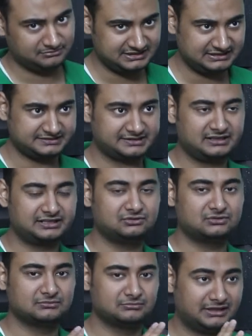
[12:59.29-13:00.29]
as in like
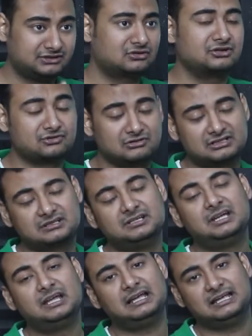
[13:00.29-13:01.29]
your microcontroller
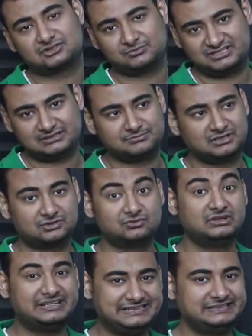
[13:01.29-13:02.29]
has to be simpler to
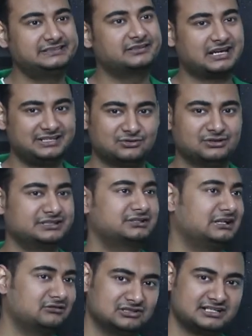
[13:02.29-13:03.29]
read it, write on it
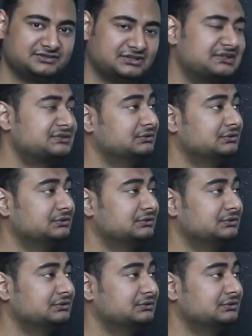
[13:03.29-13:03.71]
and all that jazz.